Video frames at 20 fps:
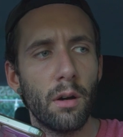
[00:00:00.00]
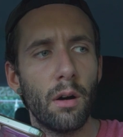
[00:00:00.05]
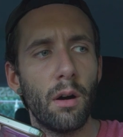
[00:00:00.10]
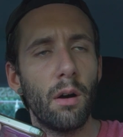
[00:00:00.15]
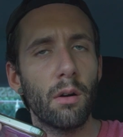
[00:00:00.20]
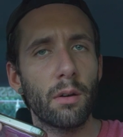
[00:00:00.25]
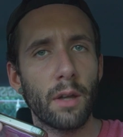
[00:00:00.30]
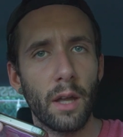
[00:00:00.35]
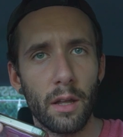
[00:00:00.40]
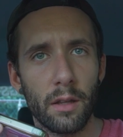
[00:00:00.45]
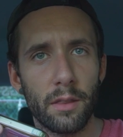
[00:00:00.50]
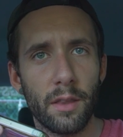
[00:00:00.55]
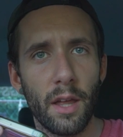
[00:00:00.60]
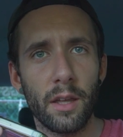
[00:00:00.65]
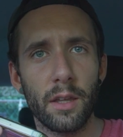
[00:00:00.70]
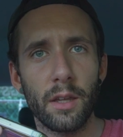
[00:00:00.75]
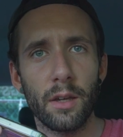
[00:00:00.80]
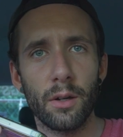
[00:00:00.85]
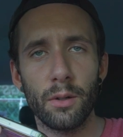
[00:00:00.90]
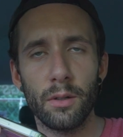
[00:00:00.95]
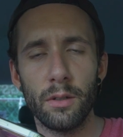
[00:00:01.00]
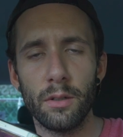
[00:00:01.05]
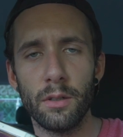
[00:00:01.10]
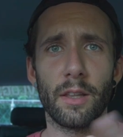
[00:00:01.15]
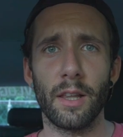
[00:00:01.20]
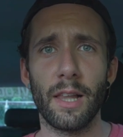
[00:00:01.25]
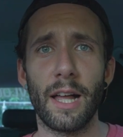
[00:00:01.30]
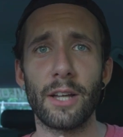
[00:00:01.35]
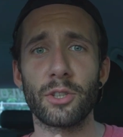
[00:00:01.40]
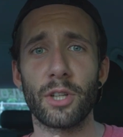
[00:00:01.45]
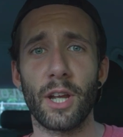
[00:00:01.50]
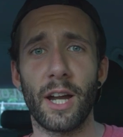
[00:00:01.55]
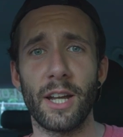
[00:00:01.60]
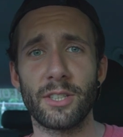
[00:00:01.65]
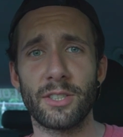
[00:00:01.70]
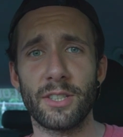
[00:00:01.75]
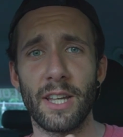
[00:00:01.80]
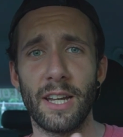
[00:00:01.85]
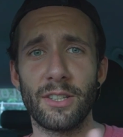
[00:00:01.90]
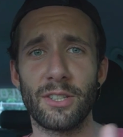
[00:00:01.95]
Okay, thank you. The last guy
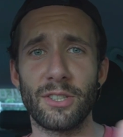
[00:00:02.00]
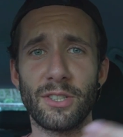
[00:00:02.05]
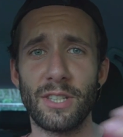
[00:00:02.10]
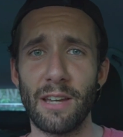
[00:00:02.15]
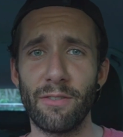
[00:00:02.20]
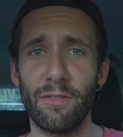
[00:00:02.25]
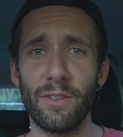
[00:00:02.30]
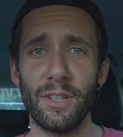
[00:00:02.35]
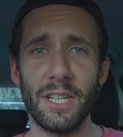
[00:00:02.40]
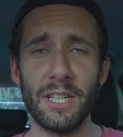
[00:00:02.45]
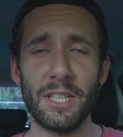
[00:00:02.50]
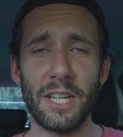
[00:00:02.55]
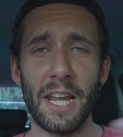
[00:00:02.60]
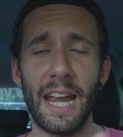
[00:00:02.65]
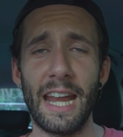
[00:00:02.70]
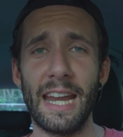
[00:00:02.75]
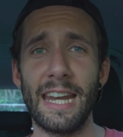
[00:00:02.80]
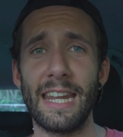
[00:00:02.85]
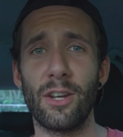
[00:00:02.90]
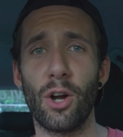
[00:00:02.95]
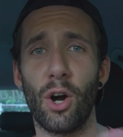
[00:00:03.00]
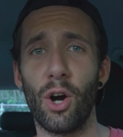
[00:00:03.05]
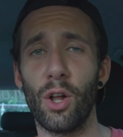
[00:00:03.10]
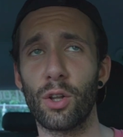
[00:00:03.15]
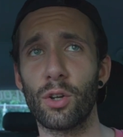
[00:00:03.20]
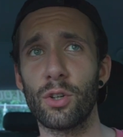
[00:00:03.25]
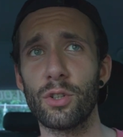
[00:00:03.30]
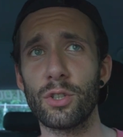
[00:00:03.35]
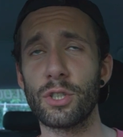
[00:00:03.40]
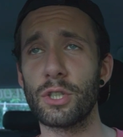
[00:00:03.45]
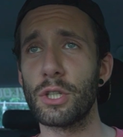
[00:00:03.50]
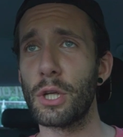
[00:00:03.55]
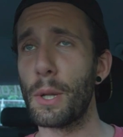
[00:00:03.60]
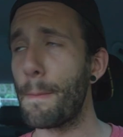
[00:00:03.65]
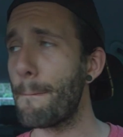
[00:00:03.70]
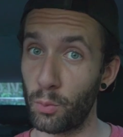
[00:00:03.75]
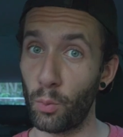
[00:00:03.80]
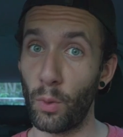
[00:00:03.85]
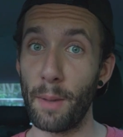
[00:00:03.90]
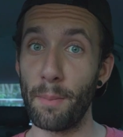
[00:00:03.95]
said $70 to
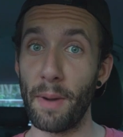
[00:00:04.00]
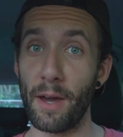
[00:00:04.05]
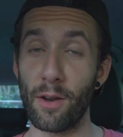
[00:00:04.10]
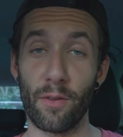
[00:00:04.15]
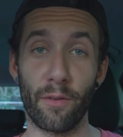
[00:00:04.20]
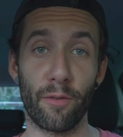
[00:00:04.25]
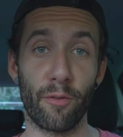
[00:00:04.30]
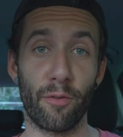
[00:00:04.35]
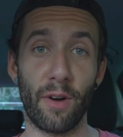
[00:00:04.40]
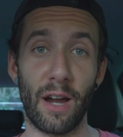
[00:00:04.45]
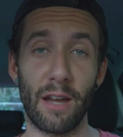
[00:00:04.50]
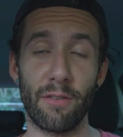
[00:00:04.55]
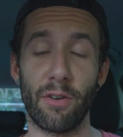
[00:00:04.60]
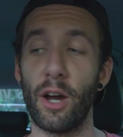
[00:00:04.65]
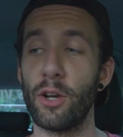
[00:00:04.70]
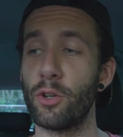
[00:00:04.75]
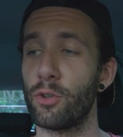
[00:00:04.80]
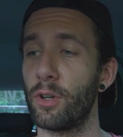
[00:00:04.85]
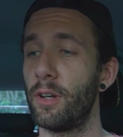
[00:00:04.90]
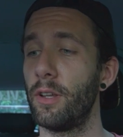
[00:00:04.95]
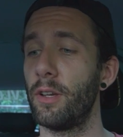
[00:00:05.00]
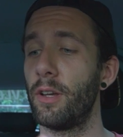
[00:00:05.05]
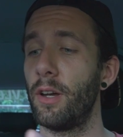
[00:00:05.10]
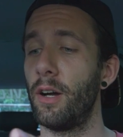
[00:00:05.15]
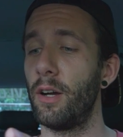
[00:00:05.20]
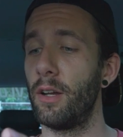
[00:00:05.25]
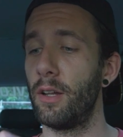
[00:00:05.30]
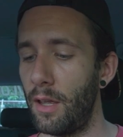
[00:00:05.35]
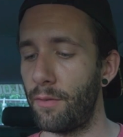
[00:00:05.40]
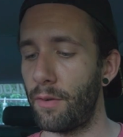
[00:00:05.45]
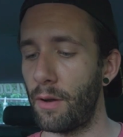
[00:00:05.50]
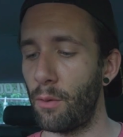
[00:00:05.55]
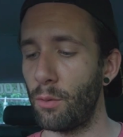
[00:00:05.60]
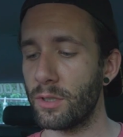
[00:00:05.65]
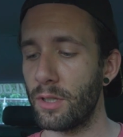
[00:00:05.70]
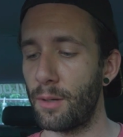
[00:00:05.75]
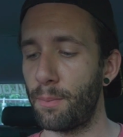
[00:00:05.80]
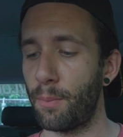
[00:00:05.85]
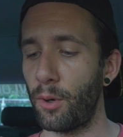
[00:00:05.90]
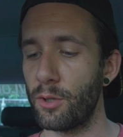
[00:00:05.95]
$80. Way better than 500. If I
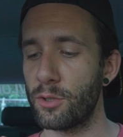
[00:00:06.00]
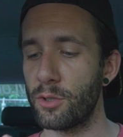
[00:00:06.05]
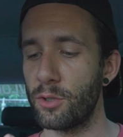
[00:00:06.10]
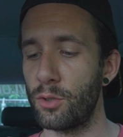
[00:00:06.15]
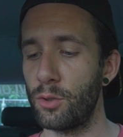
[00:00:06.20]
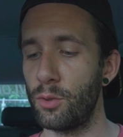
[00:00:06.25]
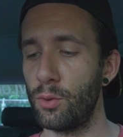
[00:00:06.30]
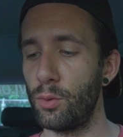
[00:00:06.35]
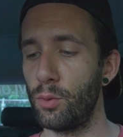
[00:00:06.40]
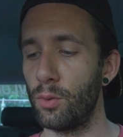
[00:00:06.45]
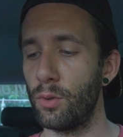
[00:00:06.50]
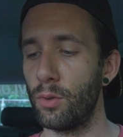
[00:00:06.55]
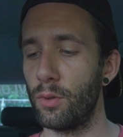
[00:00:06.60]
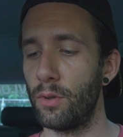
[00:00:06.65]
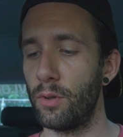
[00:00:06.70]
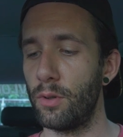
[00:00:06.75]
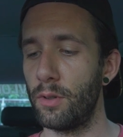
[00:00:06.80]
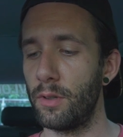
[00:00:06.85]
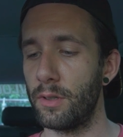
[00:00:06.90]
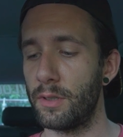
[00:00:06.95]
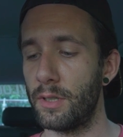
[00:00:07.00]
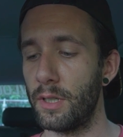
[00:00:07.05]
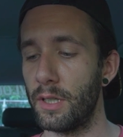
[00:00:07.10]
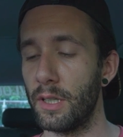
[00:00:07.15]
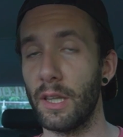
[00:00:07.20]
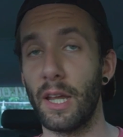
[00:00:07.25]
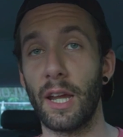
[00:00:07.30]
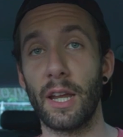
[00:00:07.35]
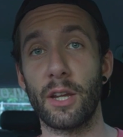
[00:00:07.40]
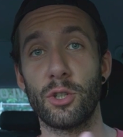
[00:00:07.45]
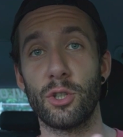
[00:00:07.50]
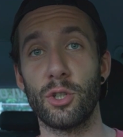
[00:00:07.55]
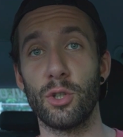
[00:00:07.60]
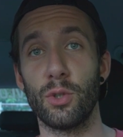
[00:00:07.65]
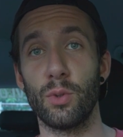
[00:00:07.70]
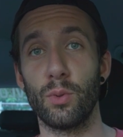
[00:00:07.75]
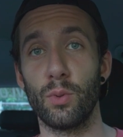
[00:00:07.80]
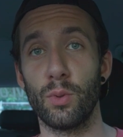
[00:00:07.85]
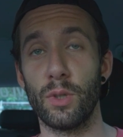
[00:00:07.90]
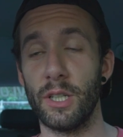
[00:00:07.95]
wasn't a person who didn't like
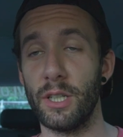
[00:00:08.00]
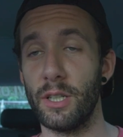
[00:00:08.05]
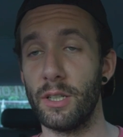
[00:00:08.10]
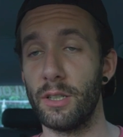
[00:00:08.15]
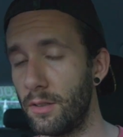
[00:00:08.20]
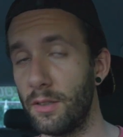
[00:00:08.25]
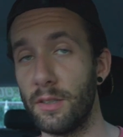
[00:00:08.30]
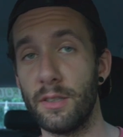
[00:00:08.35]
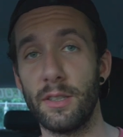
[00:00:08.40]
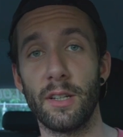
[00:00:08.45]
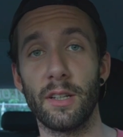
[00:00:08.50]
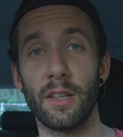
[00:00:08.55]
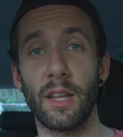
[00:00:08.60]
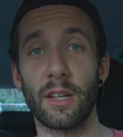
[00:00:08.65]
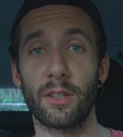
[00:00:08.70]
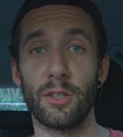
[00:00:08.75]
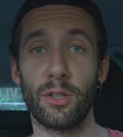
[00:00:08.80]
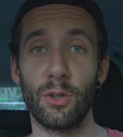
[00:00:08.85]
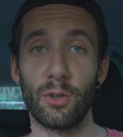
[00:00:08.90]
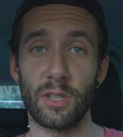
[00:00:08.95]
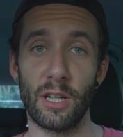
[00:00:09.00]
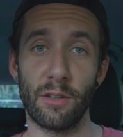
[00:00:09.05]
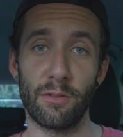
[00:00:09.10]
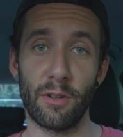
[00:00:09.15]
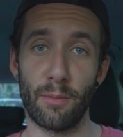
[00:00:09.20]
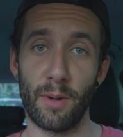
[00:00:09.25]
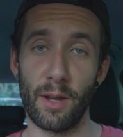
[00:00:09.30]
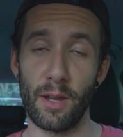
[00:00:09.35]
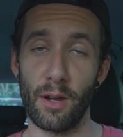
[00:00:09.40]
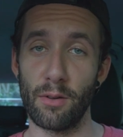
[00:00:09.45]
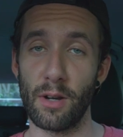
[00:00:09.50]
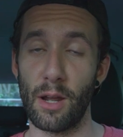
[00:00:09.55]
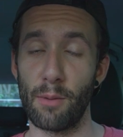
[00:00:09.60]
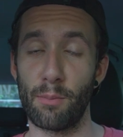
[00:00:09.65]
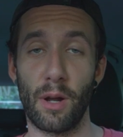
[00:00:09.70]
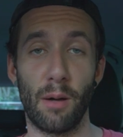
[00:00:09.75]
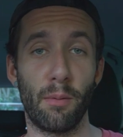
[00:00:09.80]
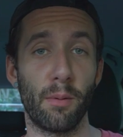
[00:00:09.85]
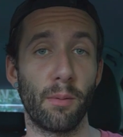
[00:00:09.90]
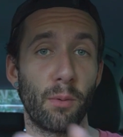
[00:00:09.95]
to do stuff on my own, I
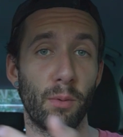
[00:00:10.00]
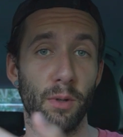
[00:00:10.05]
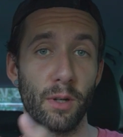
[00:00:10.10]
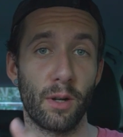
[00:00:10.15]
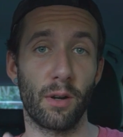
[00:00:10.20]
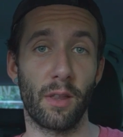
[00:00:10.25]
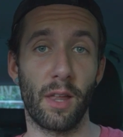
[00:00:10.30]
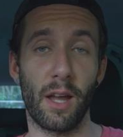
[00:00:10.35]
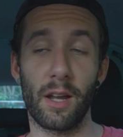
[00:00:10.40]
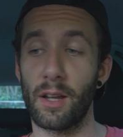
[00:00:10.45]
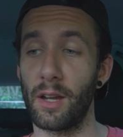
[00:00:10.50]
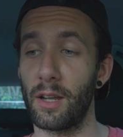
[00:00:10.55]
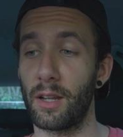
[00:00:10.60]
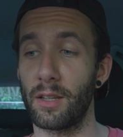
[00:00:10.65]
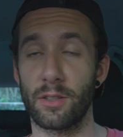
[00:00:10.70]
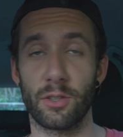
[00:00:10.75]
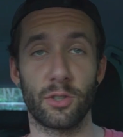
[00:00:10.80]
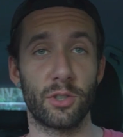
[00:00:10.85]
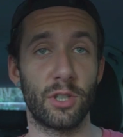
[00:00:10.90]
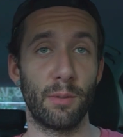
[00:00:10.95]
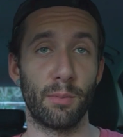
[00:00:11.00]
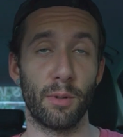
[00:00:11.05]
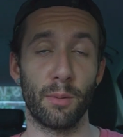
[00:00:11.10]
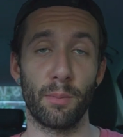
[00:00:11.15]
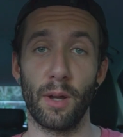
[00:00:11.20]
probably would go to that guy because it's cheaper.